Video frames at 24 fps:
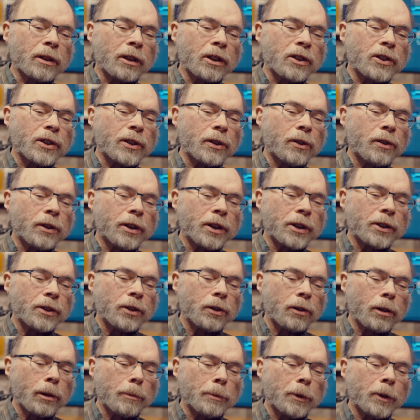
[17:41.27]
considered
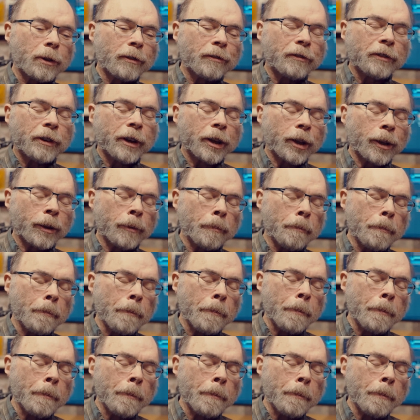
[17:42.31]
incurable and fatal,